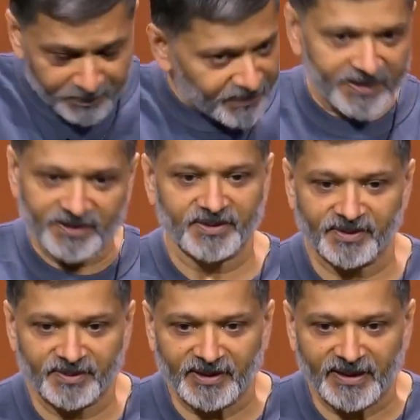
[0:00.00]
up,
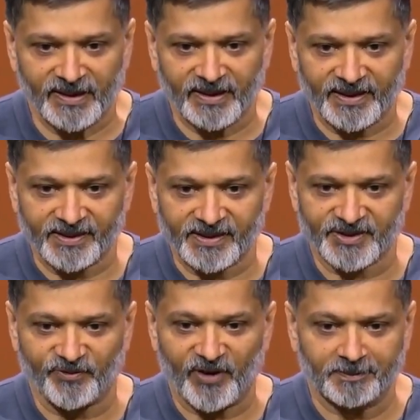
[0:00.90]

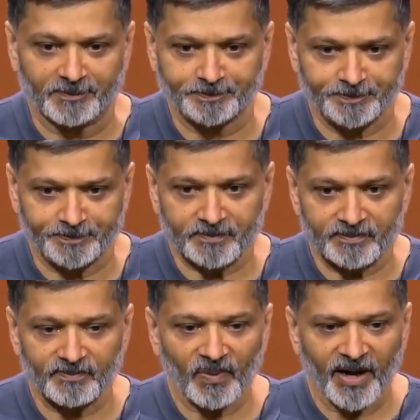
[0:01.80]
it's fun.
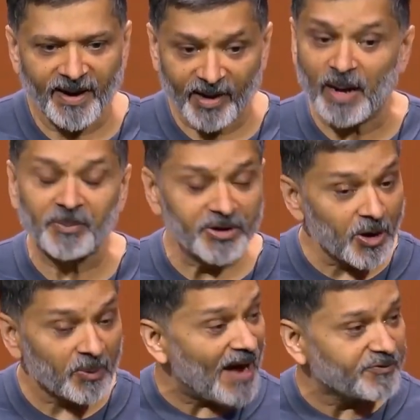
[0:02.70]
All right, and remember,
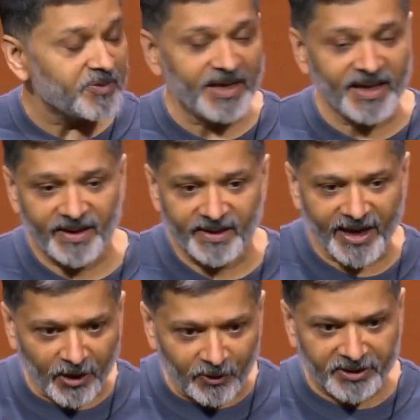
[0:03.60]
you don't have to be
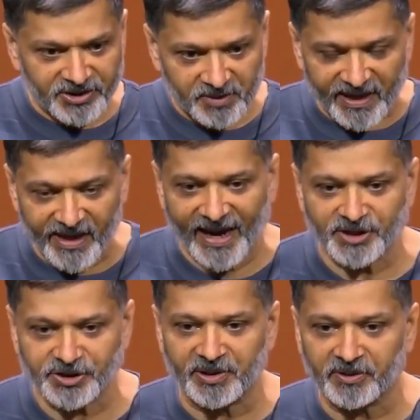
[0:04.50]
a coder to be an
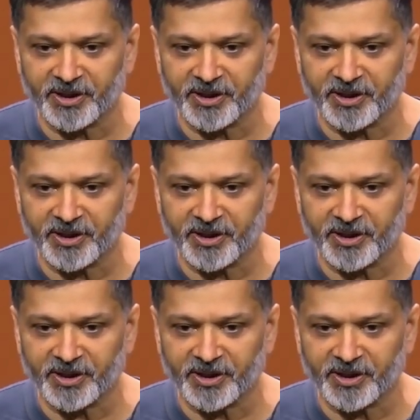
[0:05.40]
agent